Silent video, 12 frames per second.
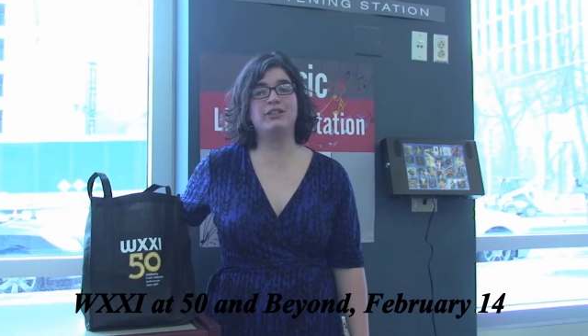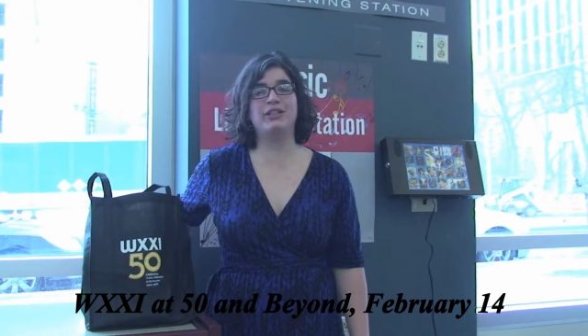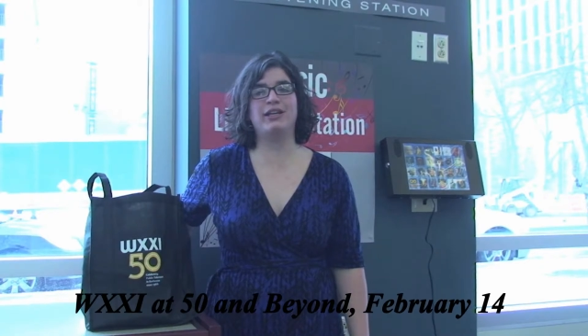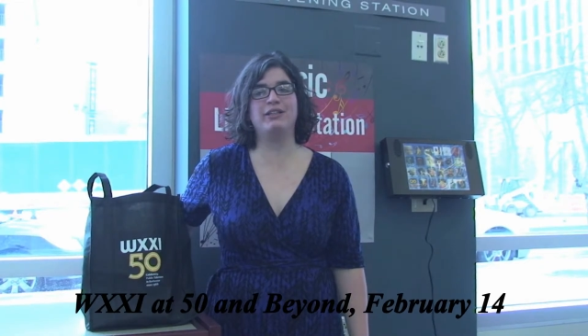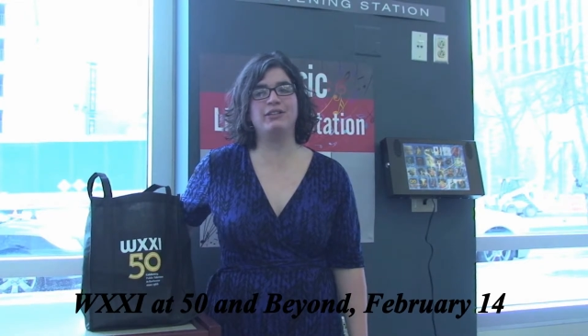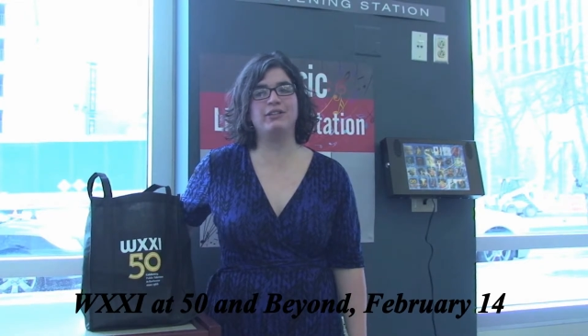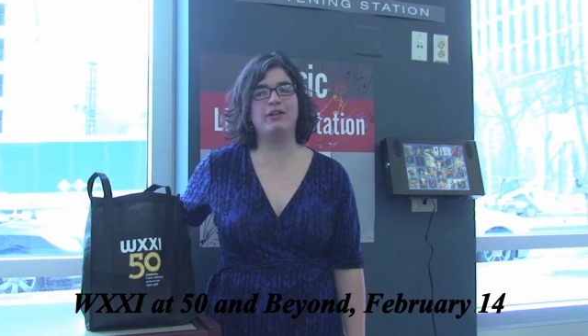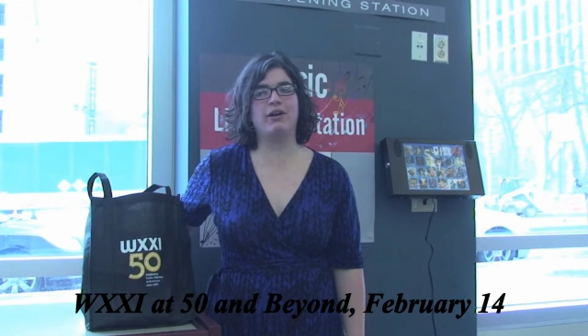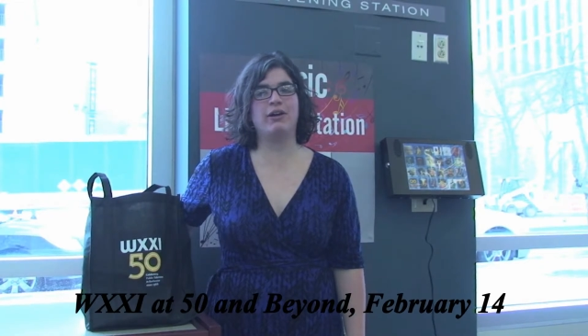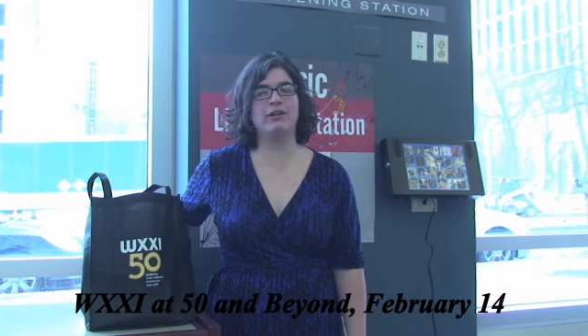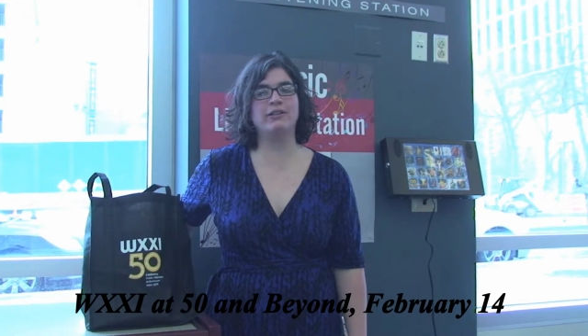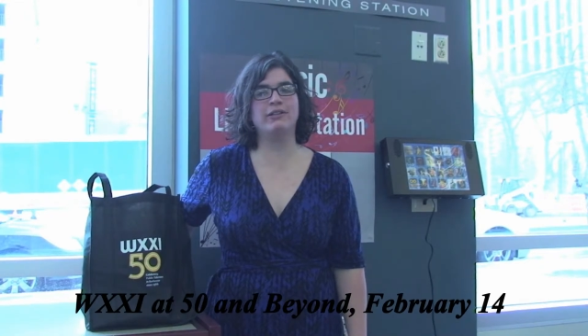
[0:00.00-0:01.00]
in
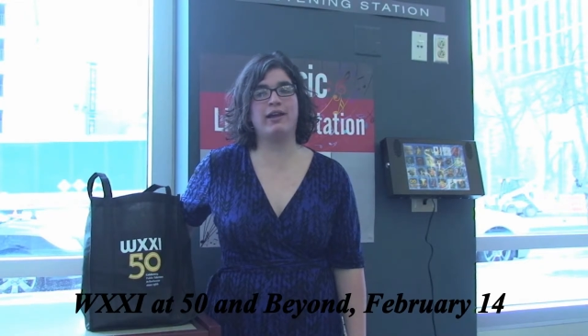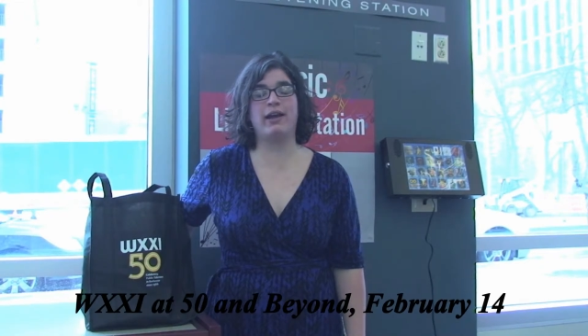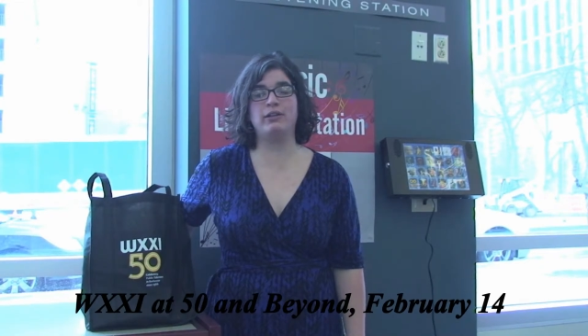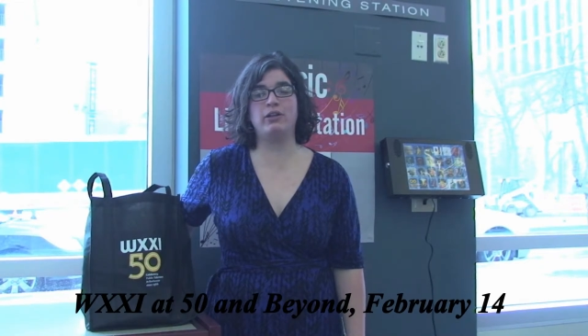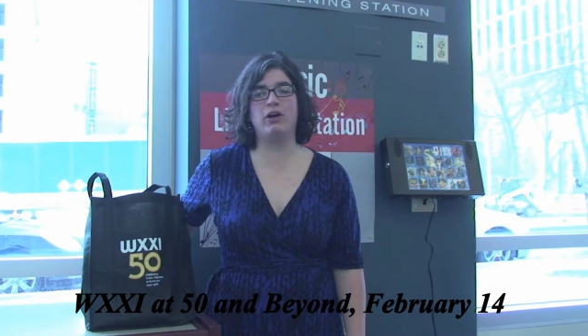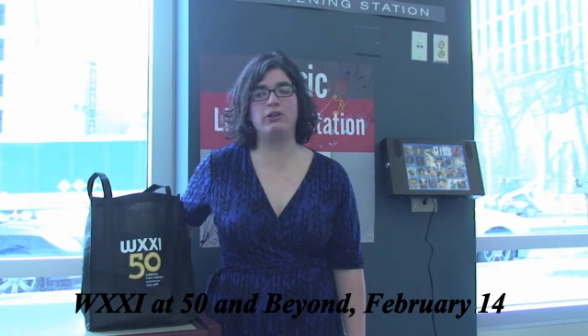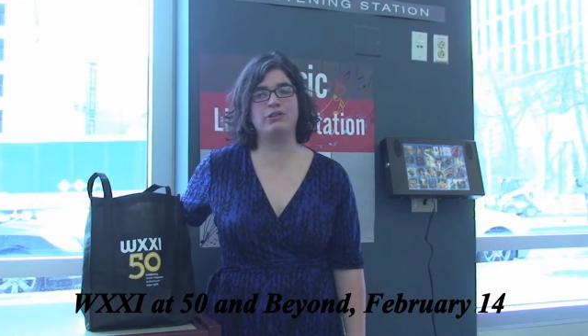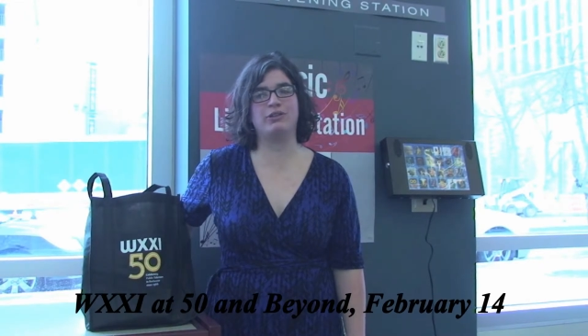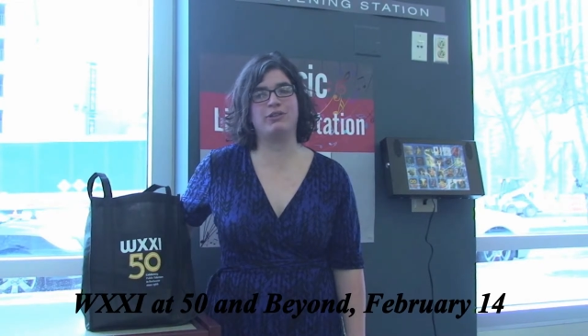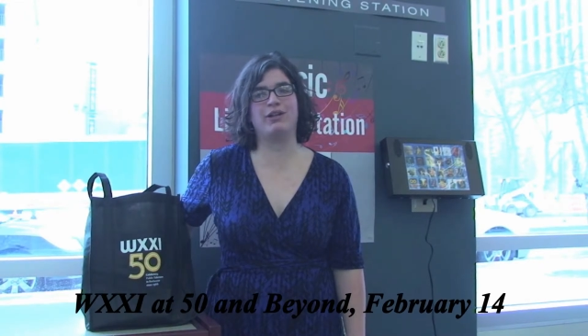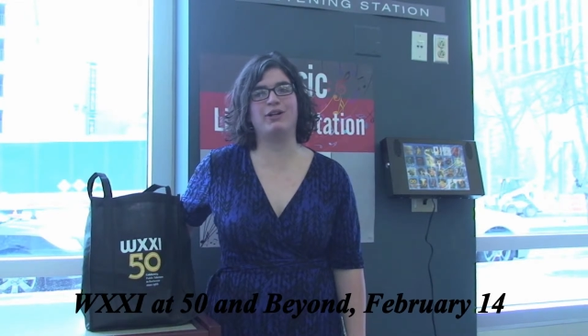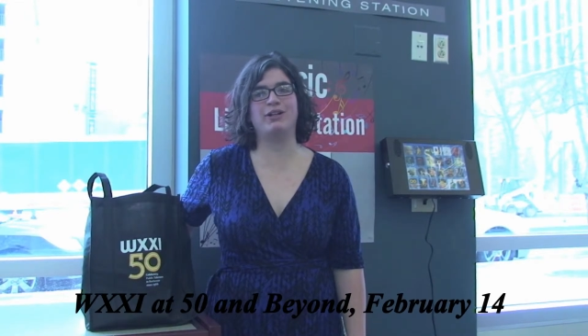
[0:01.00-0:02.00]
education, arts, and
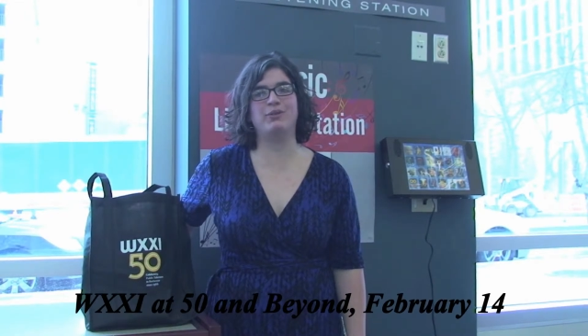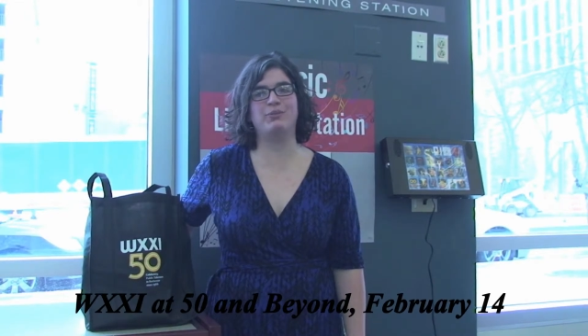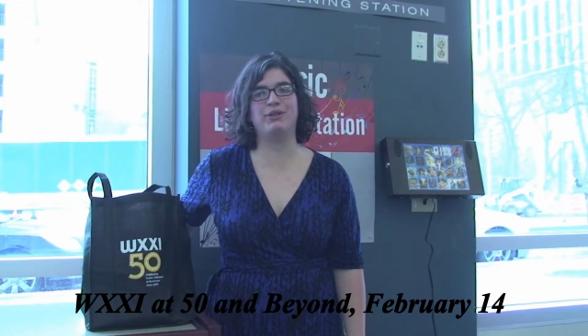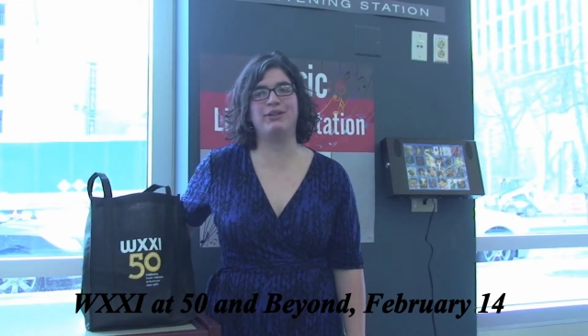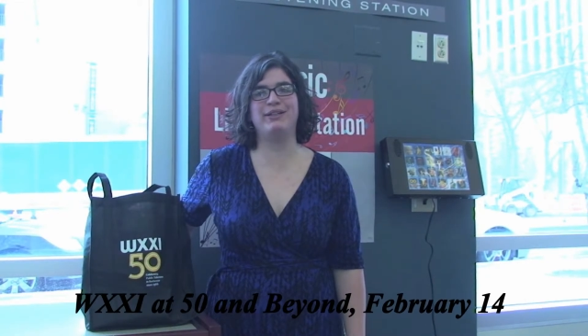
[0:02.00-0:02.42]
culture in our